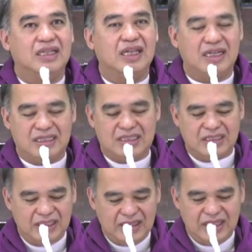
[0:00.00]
there is
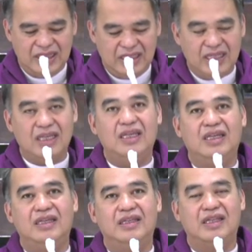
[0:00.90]

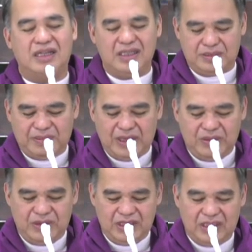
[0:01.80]
certainty, there is
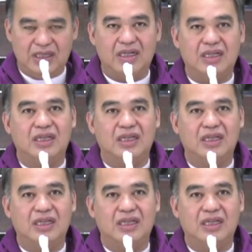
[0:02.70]
power